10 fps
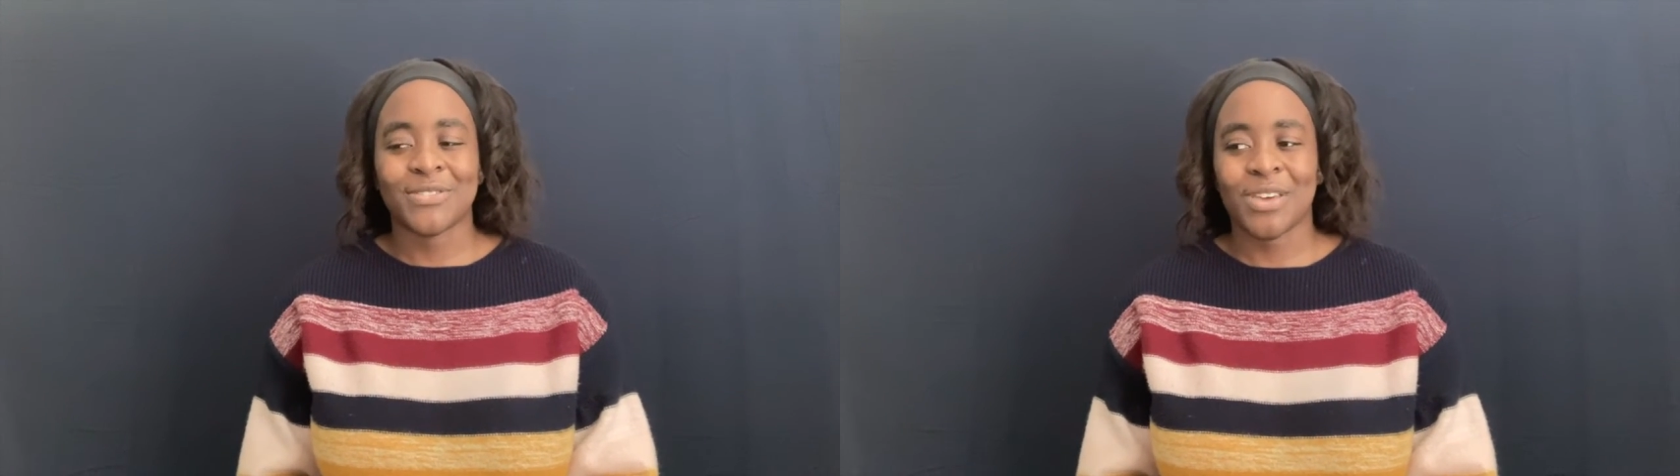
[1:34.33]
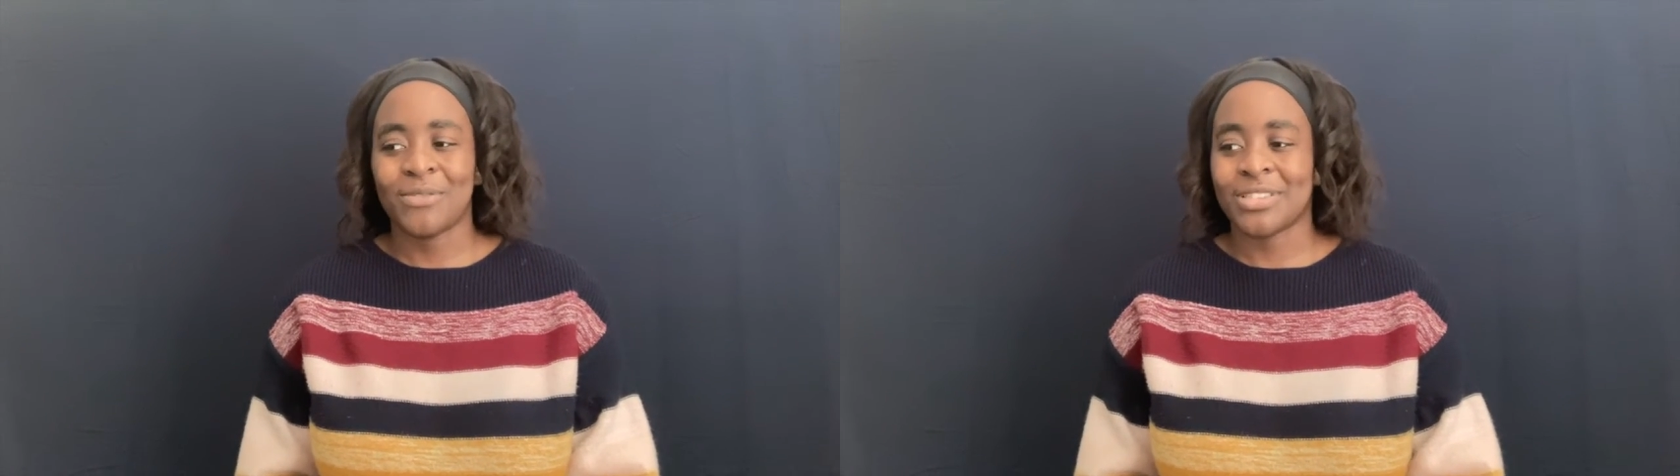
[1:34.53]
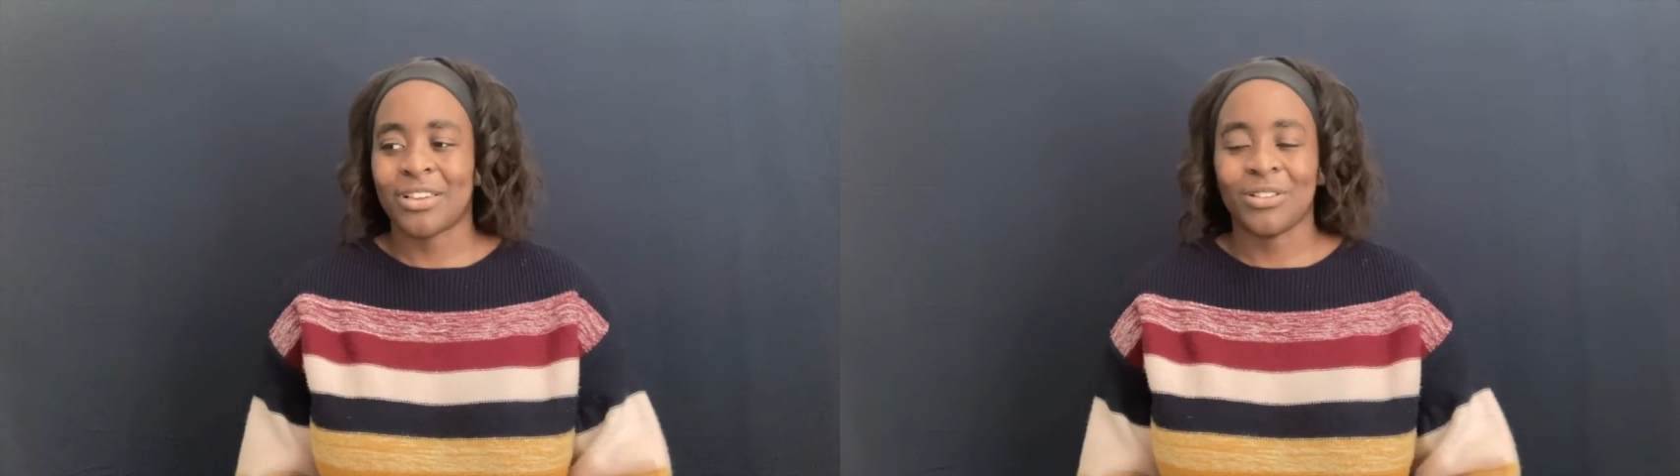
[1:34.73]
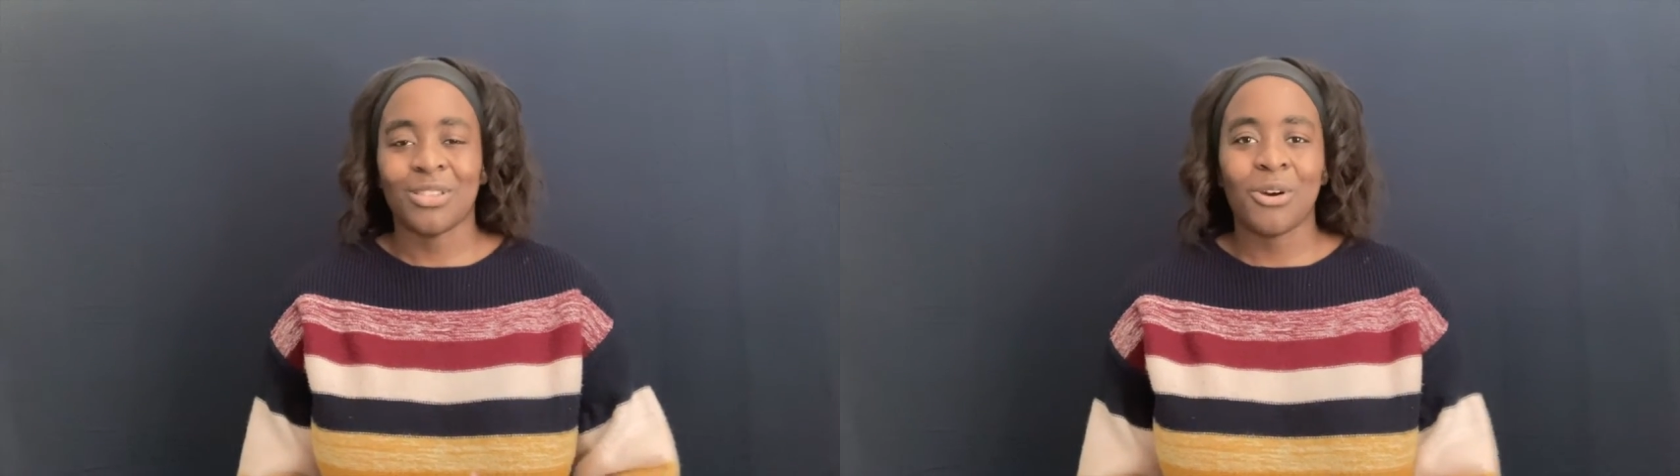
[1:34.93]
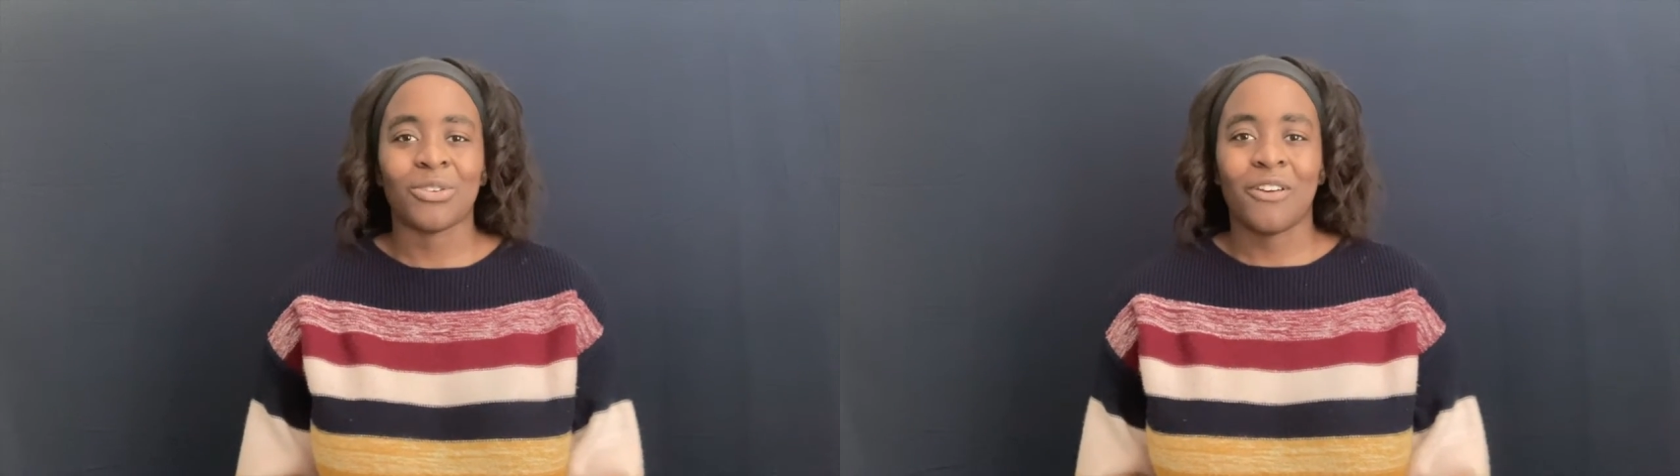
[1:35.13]
So that was like a
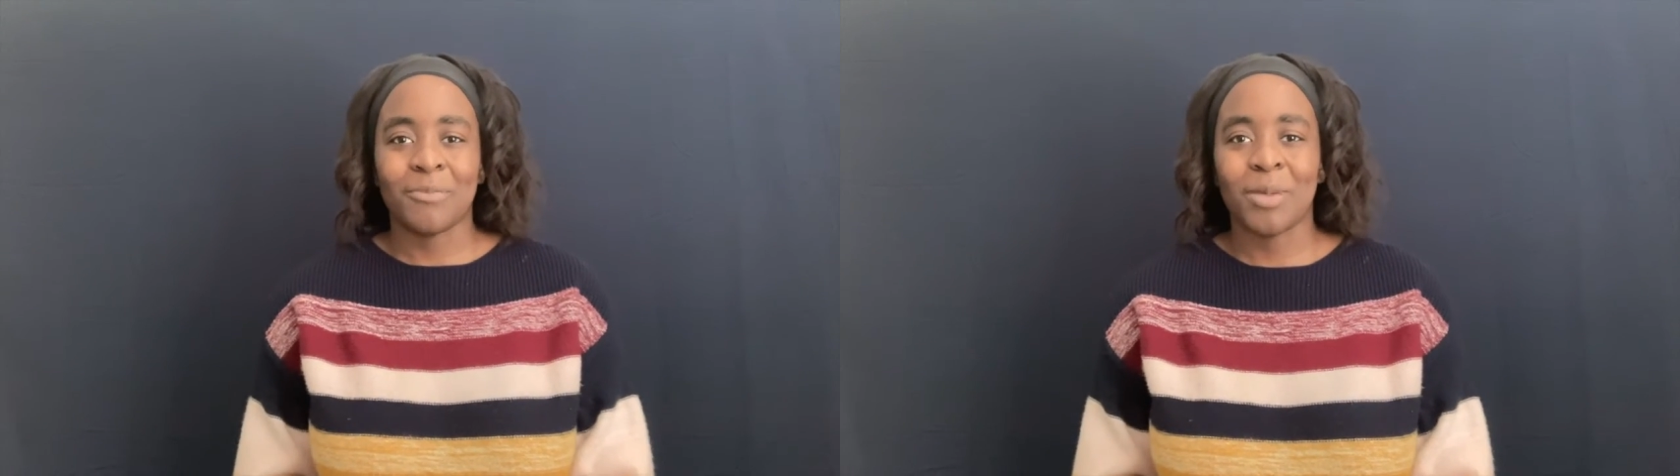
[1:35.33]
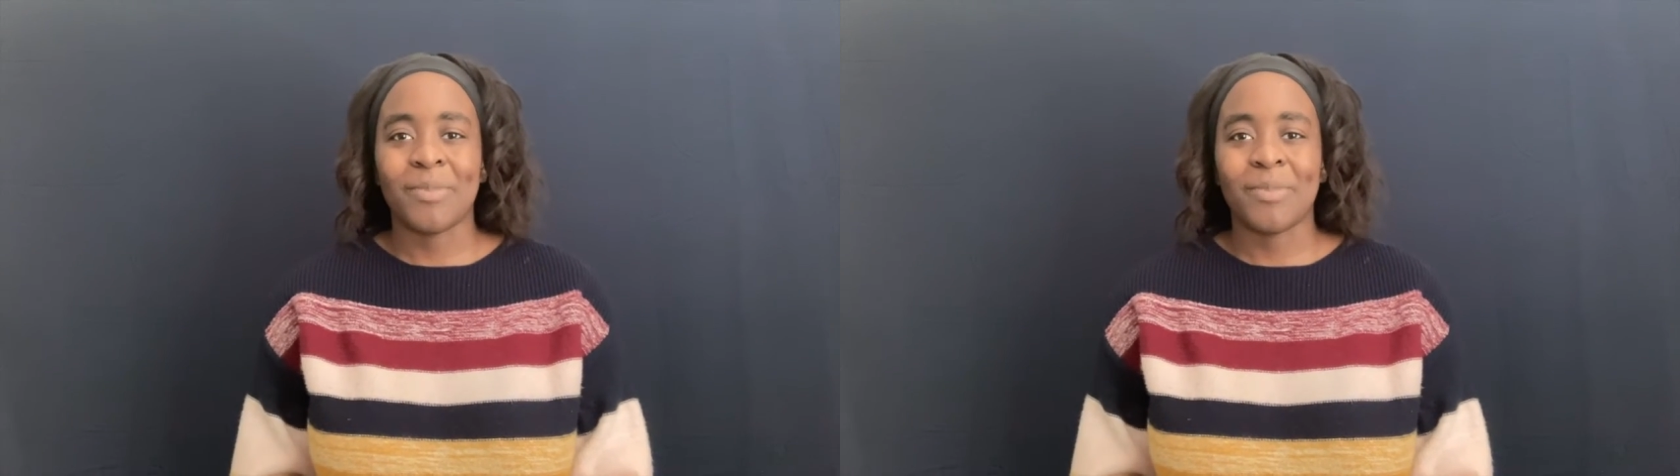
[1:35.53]
load off my